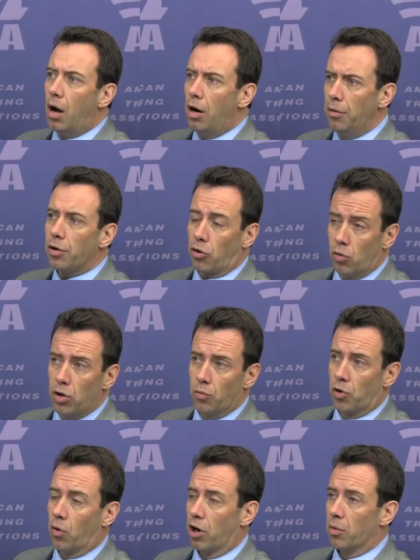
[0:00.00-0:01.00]
Under the current
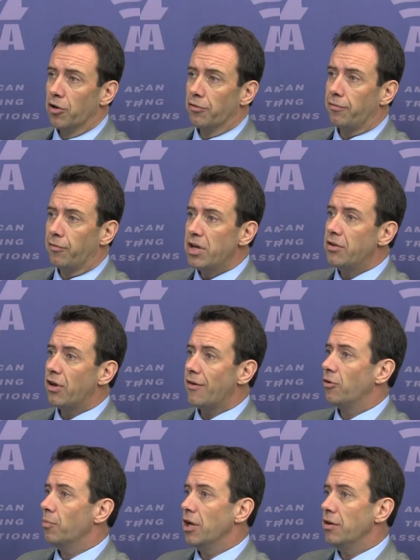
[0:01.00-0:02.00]
requirements, fleets
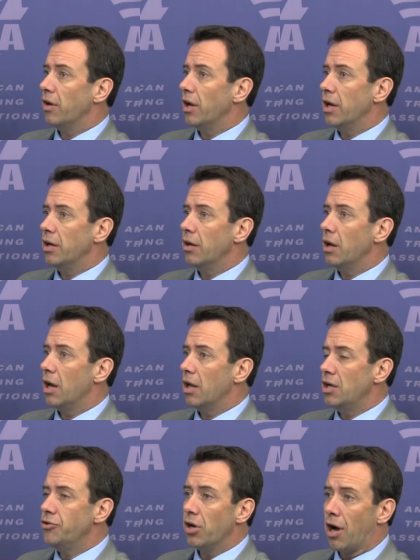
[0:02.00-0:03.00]
have to maintain
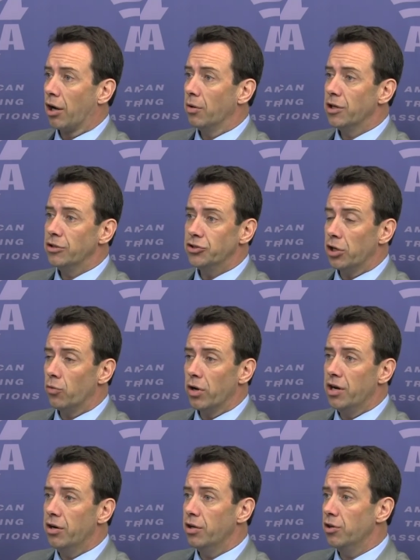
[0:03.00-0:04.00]
any document
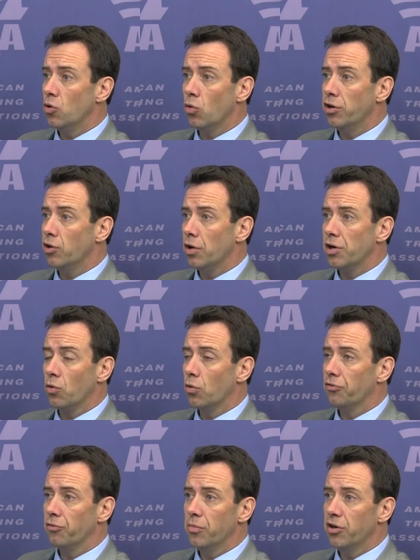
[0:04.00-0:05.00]
generated in the ordinary
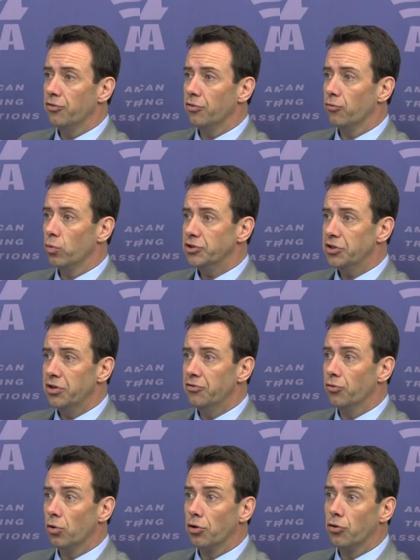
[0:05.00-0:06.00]
course of business which
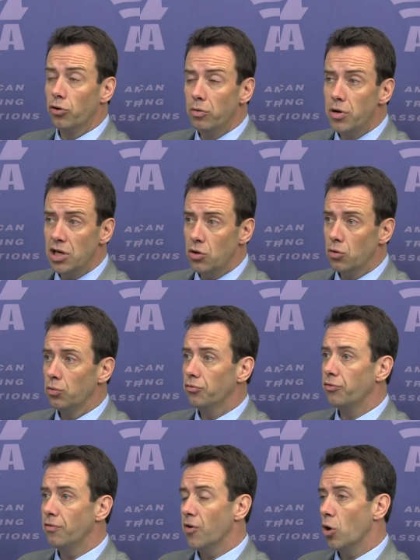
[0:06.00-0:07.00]
is or could be
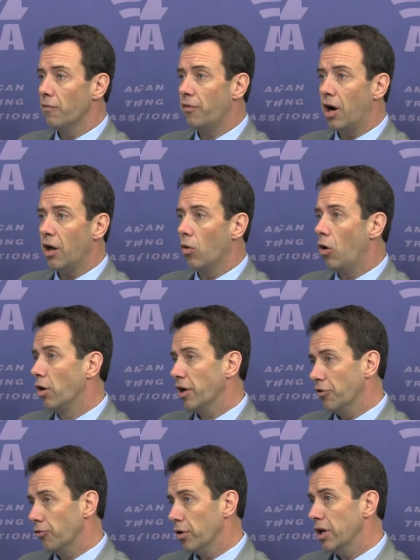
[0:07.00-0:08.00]
used to verify a
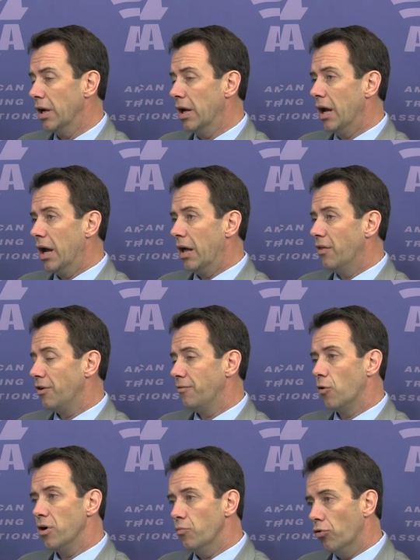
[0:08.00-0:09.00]
log entry. That's
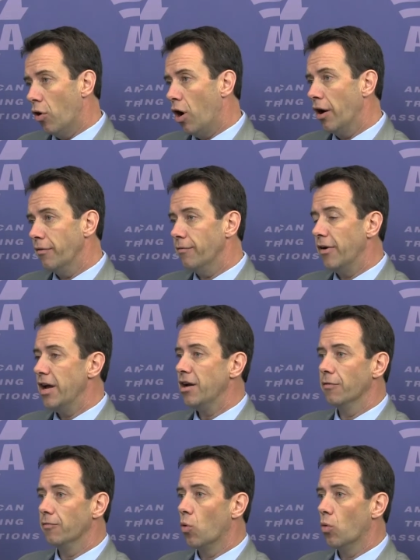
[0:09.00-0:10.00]
very broad and
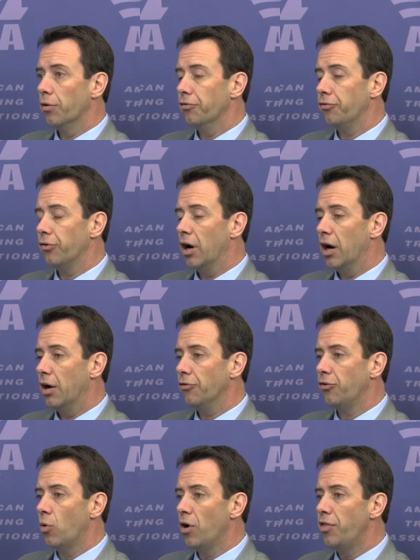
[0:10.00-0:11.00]
vague, of course. Uh,
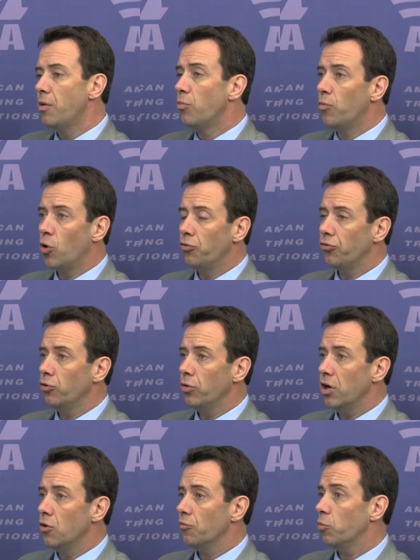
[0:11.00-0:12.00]
so what they propose to
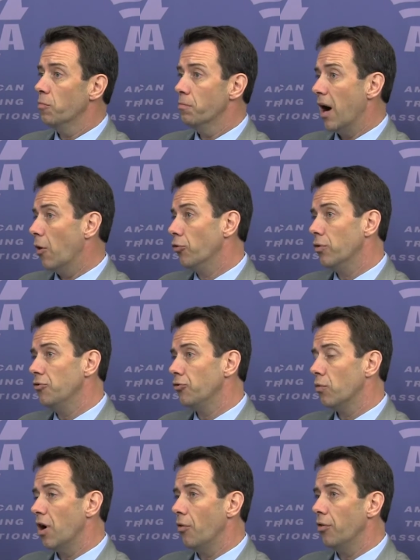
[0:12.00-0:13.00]
do here is put
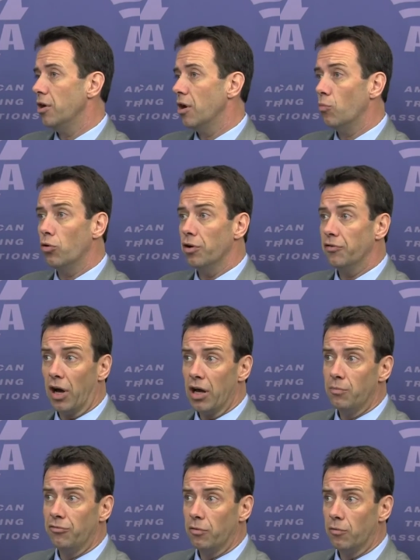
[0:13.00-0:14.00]
boundaries around the number and
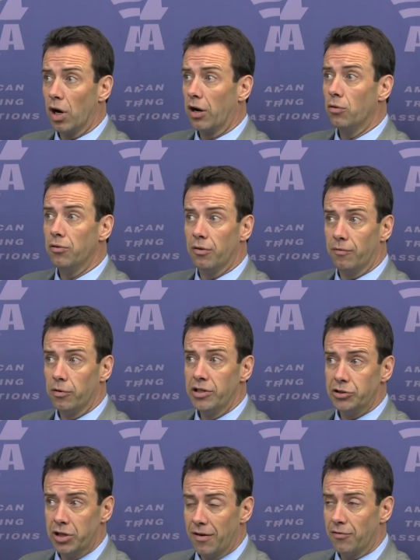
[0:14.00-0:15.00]
types of records that
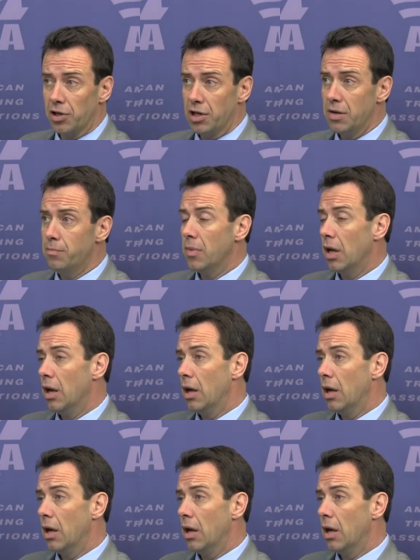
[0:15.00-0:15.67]
fleets should have to keep.